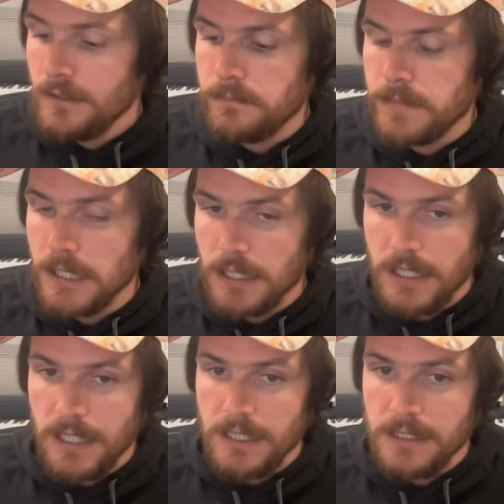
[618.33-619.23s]
but
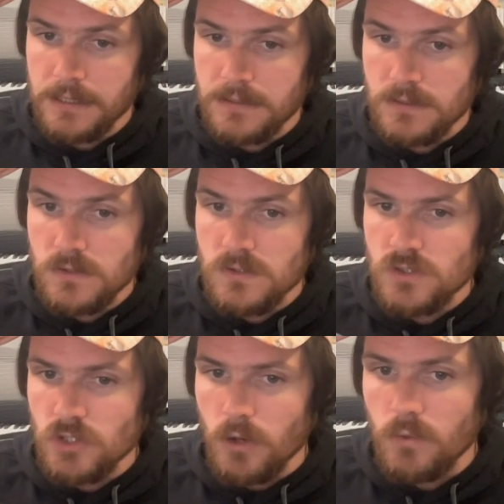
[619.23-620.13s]
I
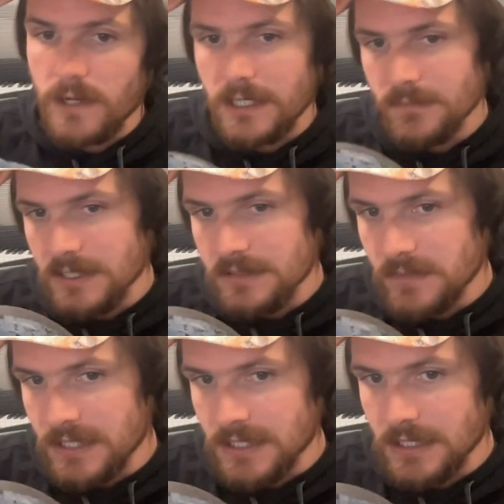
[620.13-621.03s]
don't recommend
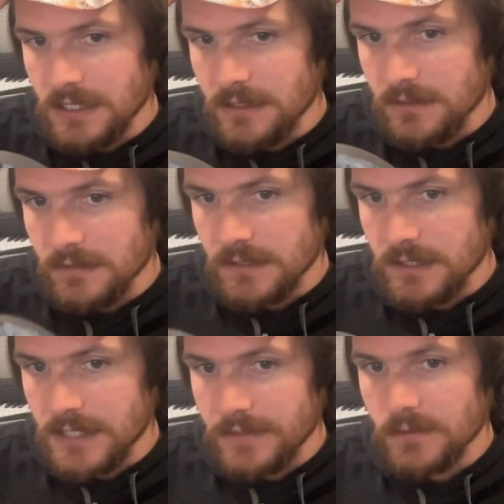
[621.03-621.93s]
being in a
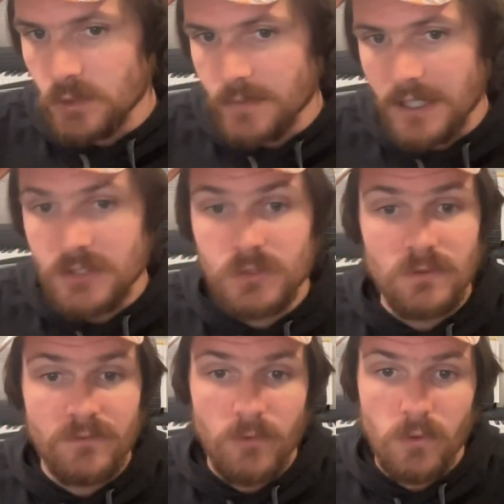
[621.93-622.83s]
narrow toe box
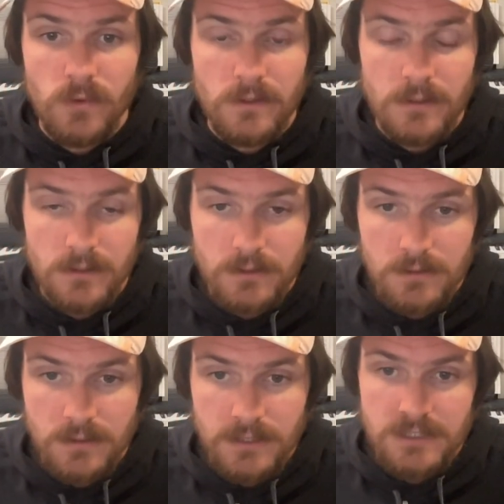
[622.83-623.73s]
shoe for
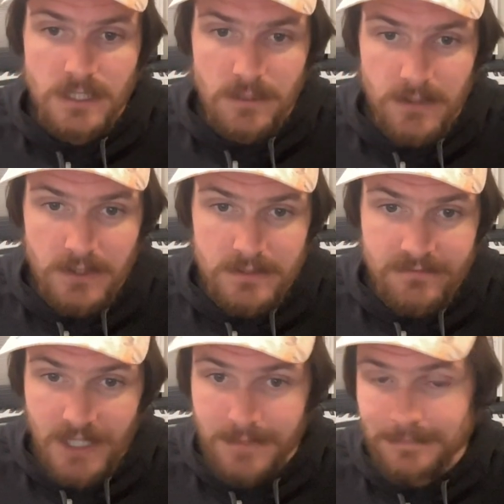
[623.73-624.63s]
extended periods of
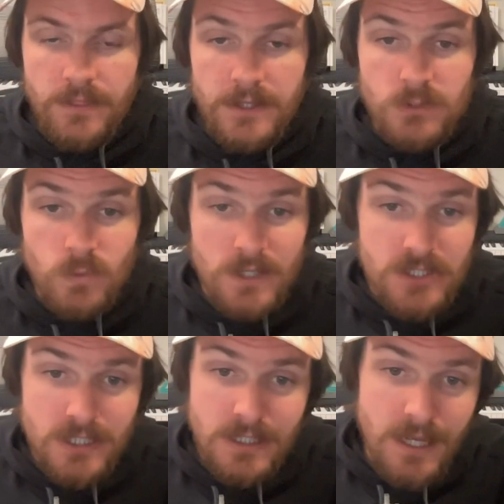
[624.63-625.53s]
time. Thanks for
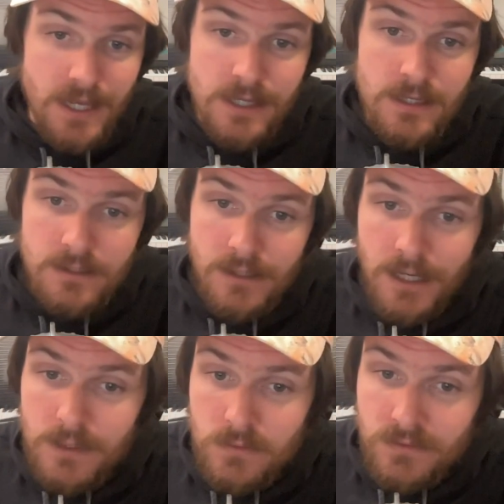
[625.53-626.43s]
watching, and
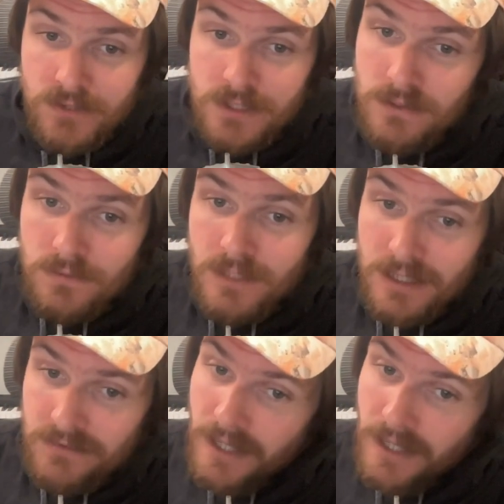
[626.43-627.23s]
I will see you next